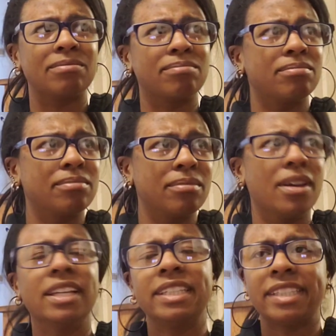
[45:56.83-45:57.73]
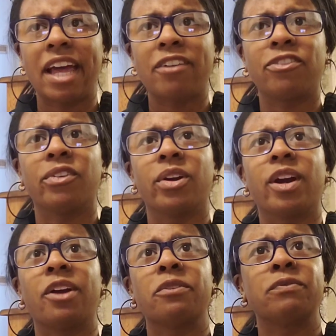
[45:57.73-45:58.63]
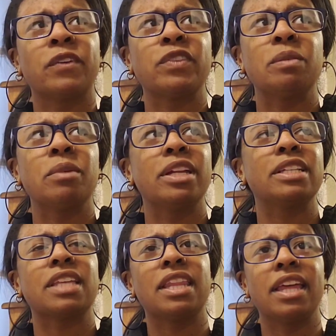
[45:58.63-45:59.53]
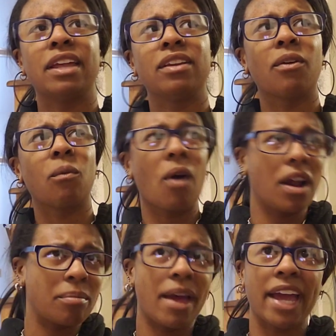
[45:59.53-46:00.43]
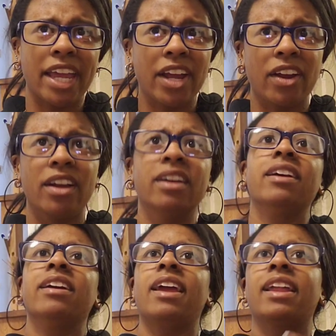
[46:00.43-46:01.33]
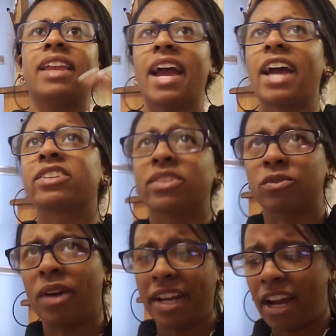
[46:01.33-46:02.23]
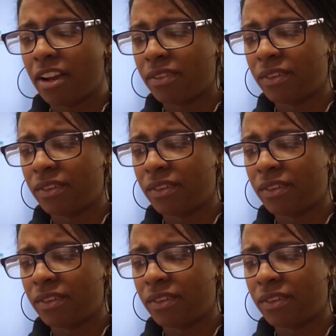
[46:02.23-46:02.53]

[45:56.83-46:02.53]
sat for 50 minutes, and then walked back here. And yeah, I took Ryan out a few times.